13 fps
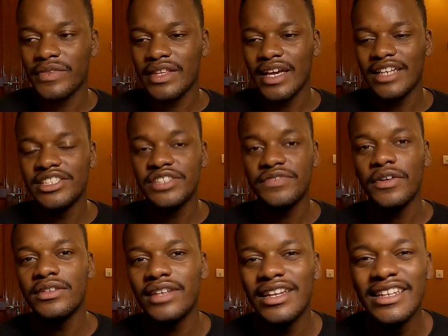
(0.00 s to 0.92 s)
Yeah, it just
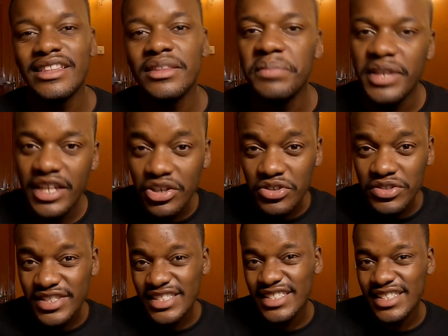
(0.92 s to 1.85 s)
felt a little bit
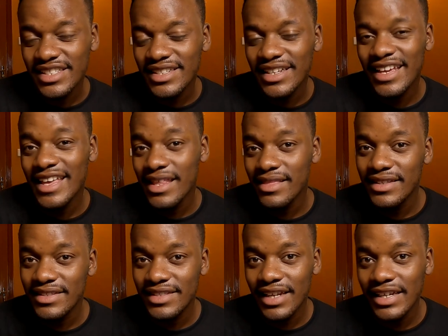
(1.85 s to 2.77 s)
inconsistent in
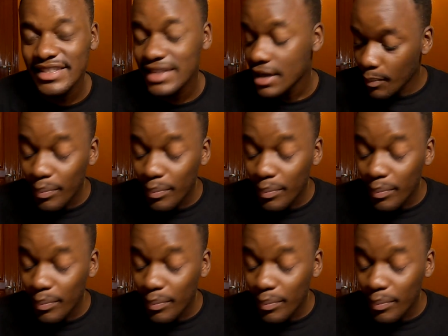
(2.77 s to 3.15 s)
the slides,